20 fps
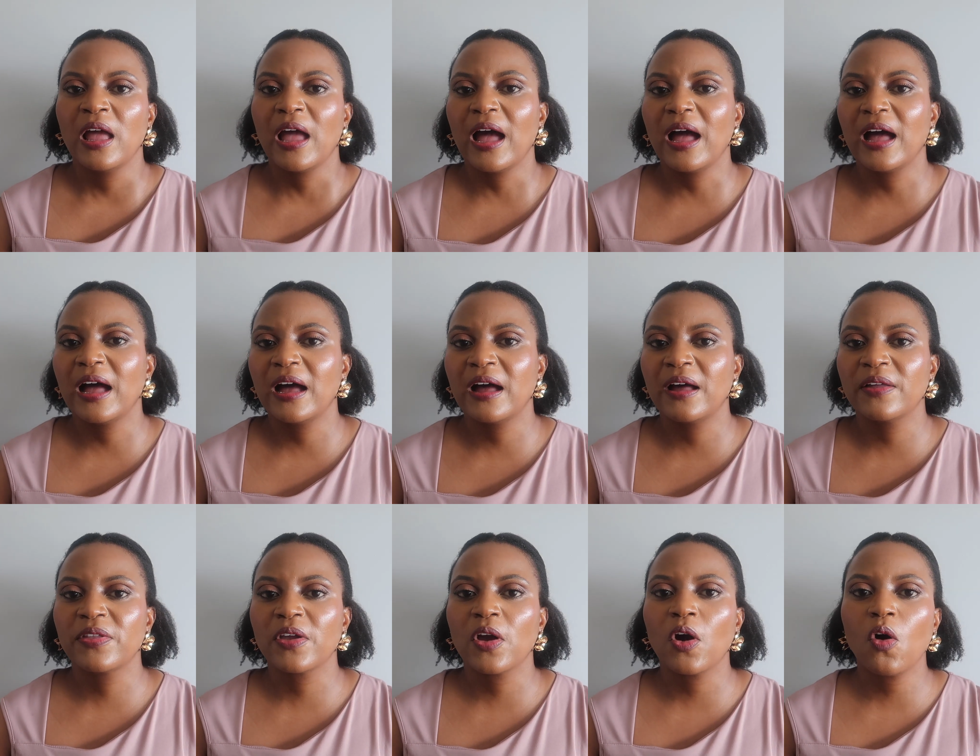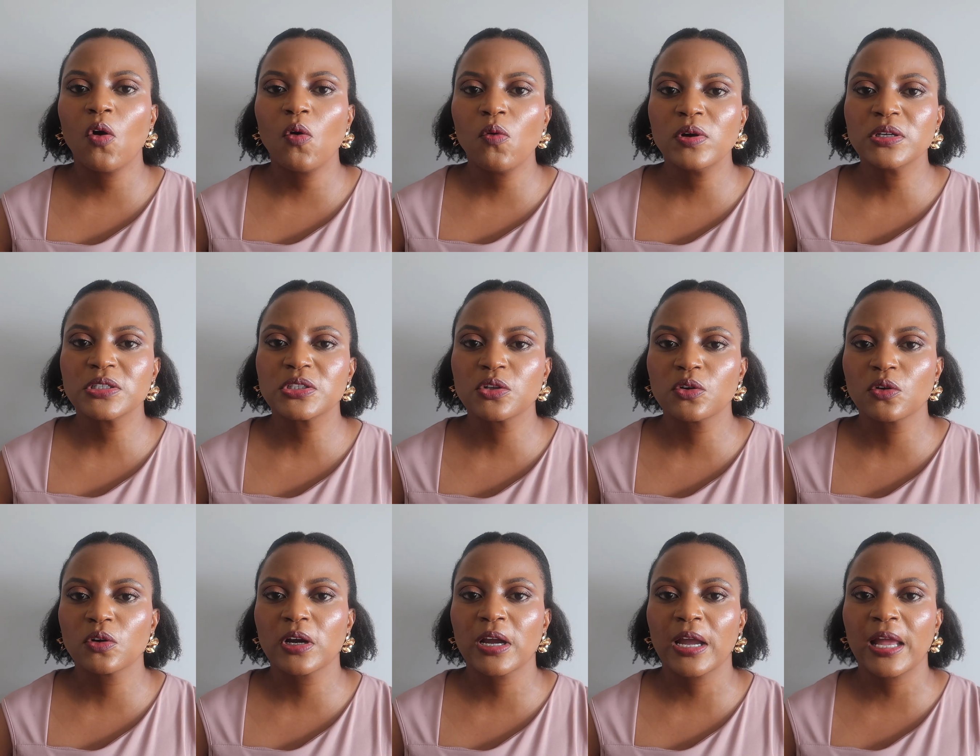They always
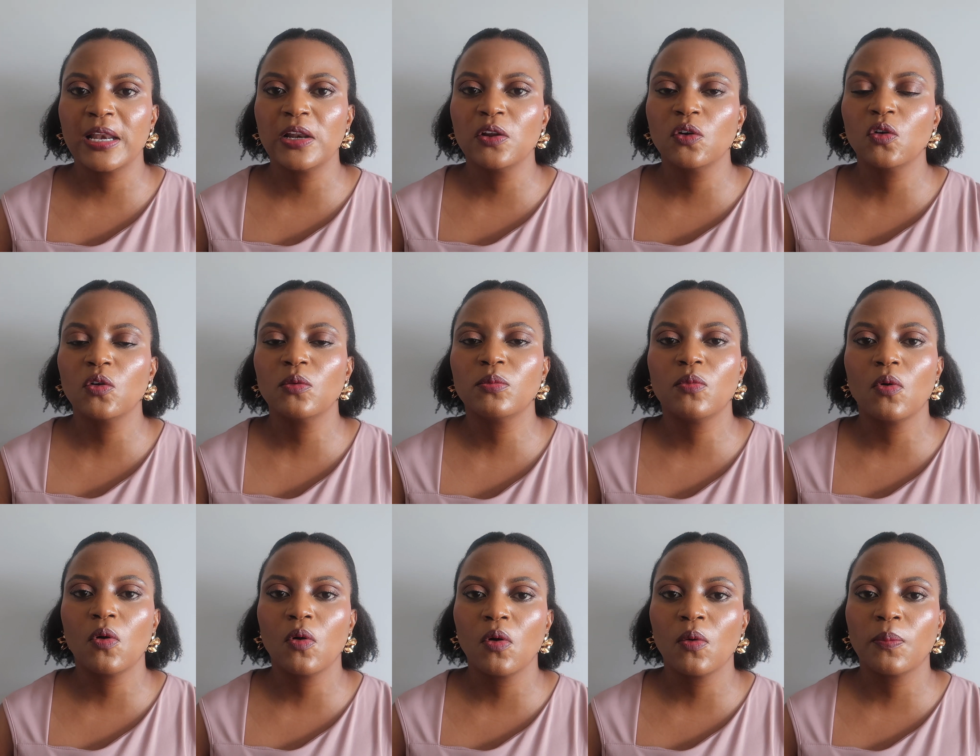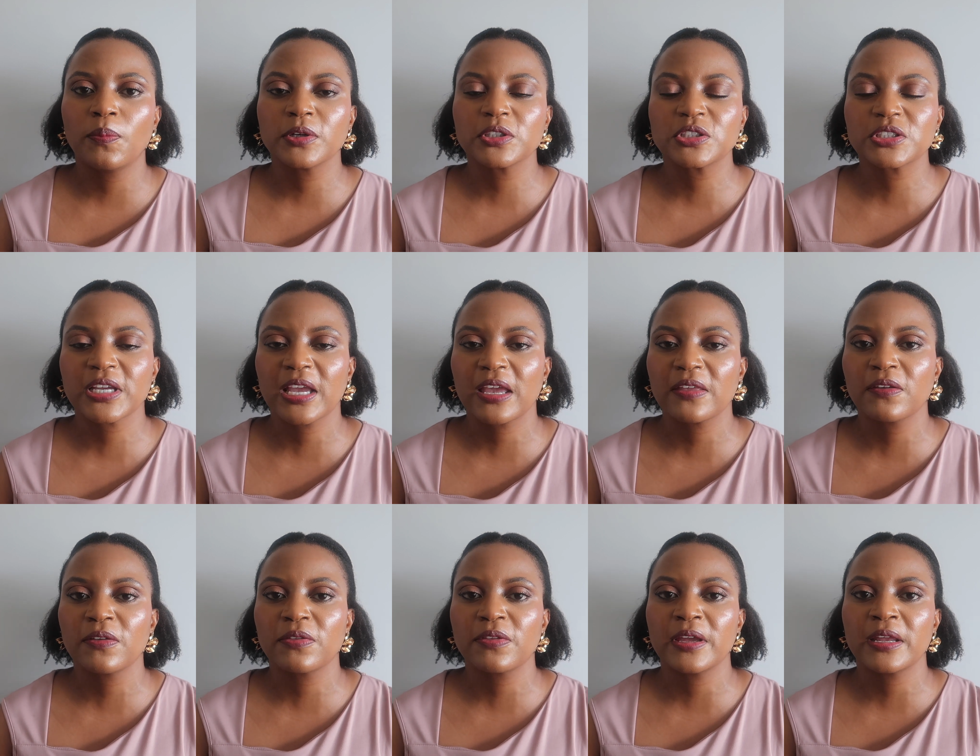look a little more put
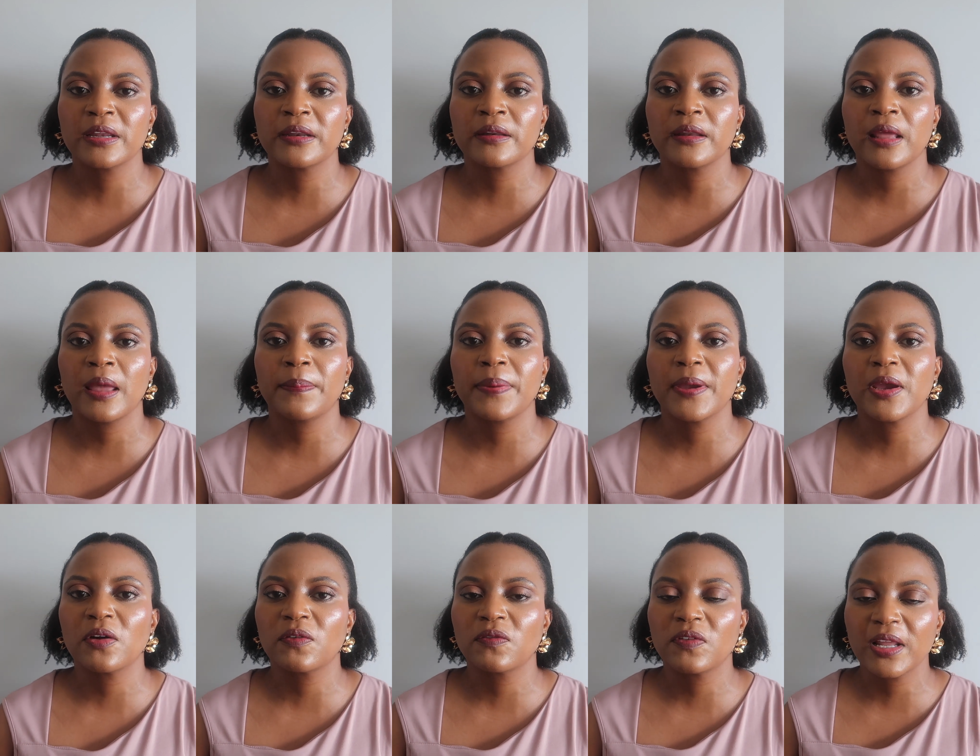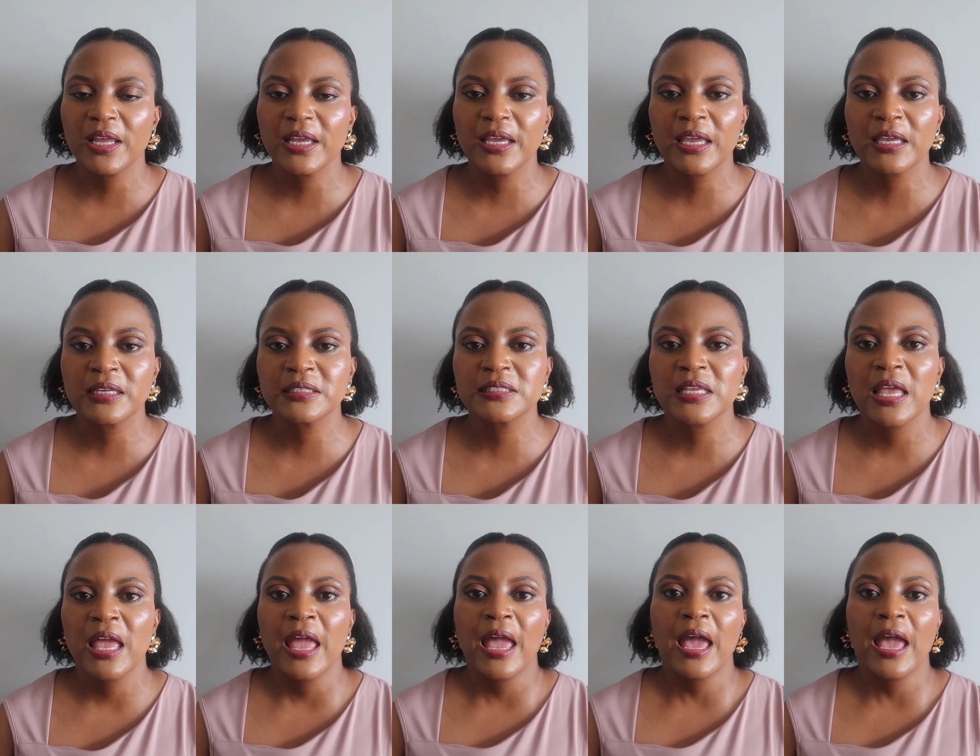together than a pair of leggings,